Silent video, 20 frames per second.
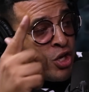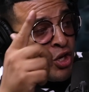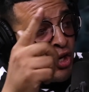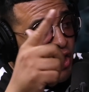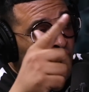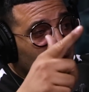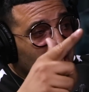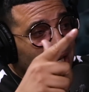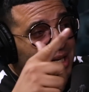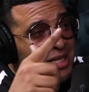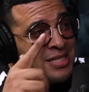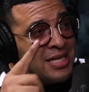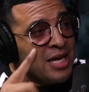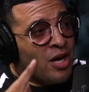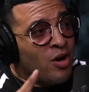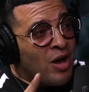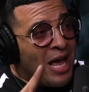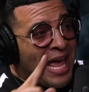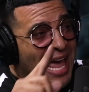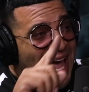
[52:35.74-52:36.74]
You're gonna
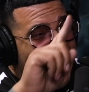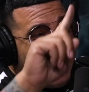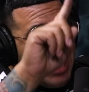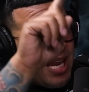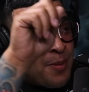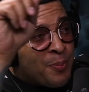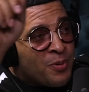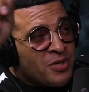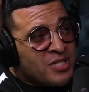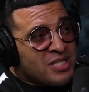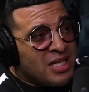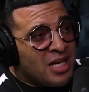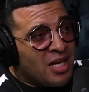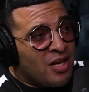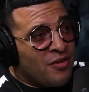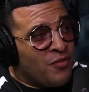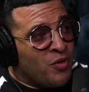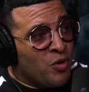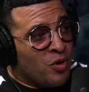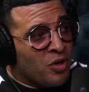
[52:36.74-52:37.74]
tell eighty
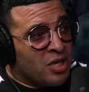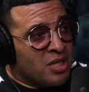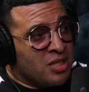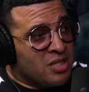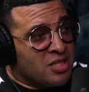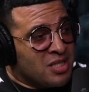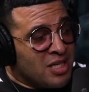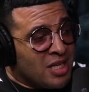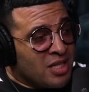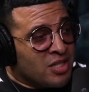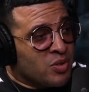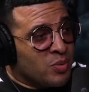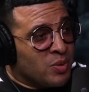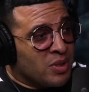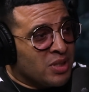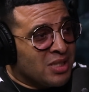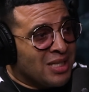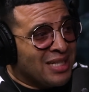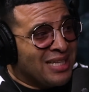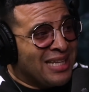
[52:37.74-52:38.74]
percent of your
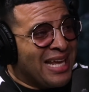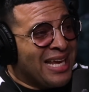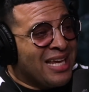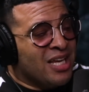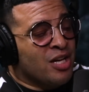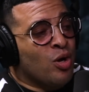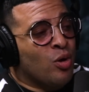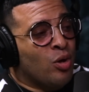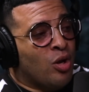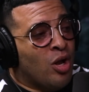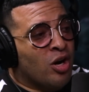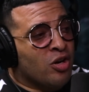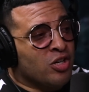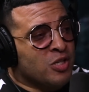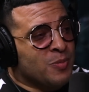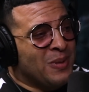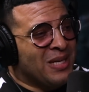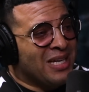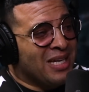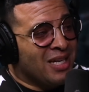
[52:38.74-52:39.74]
constituents that they can no
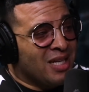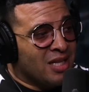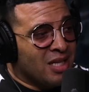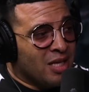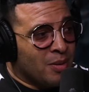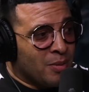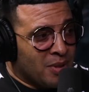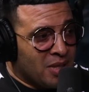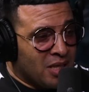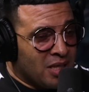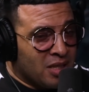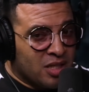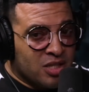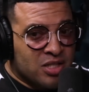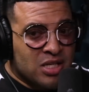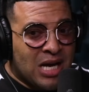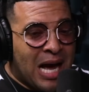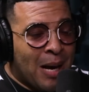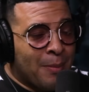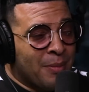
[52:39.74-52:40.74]
longer speak anything but
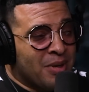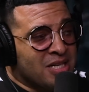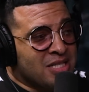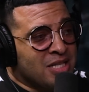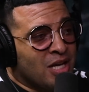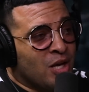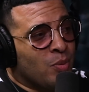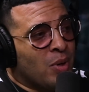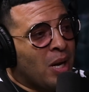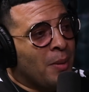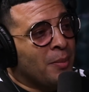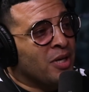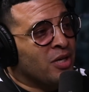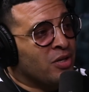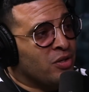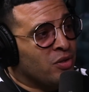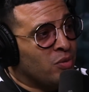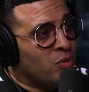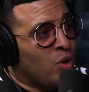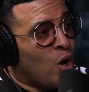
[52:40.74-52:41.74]
English. I'm gonna tell you what I'm
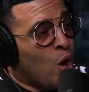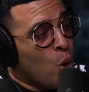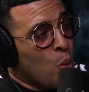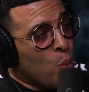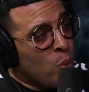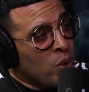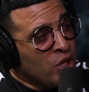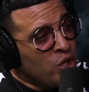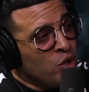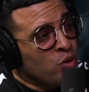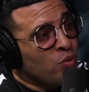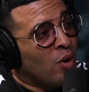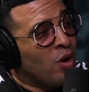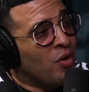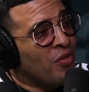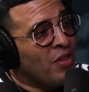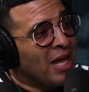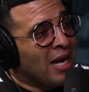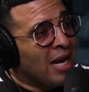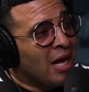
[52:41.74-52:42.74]
gonna do. When you
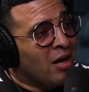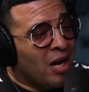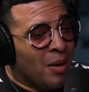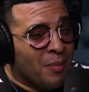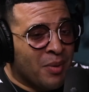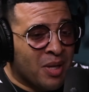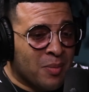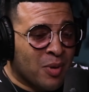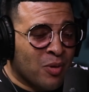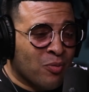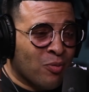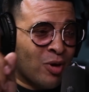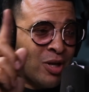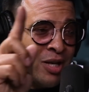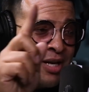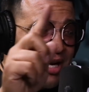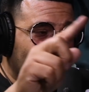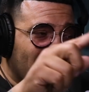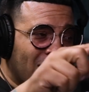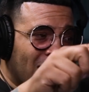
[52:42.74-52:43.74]
roll that out, I'm gonna be
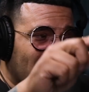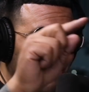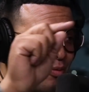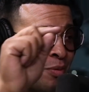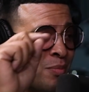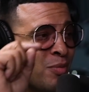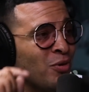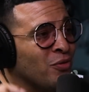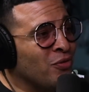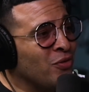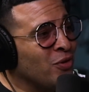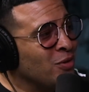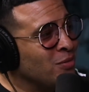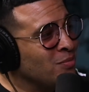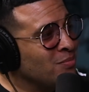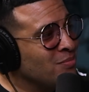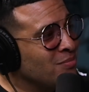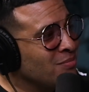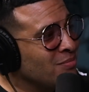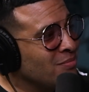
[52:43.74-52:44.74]
rolling out how to remove
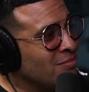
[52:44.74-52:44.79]
you.